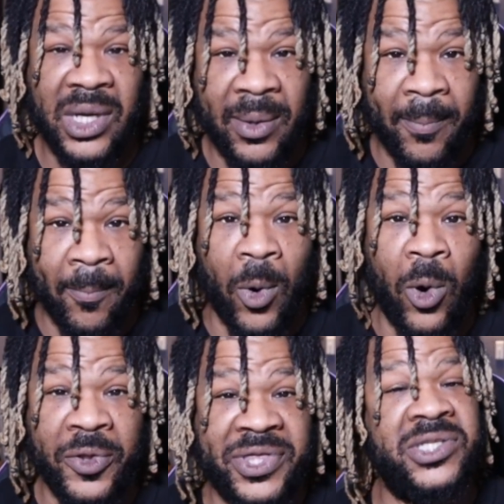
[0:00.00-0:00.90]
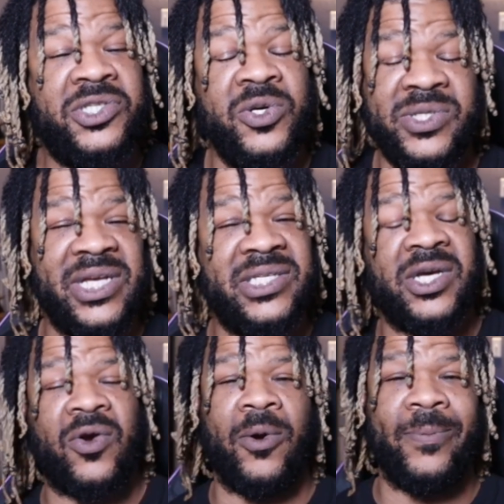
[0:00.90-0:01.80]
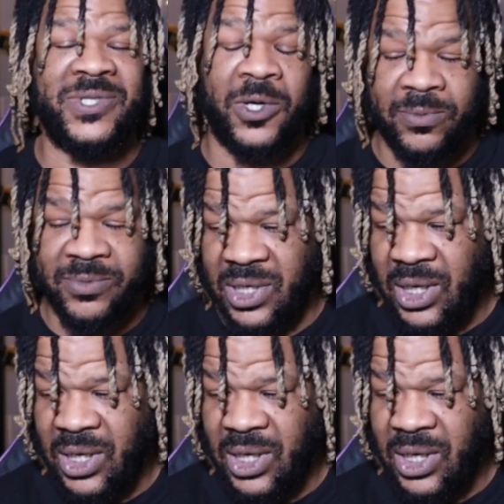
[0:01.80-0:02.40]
more than two sets of chromosomes.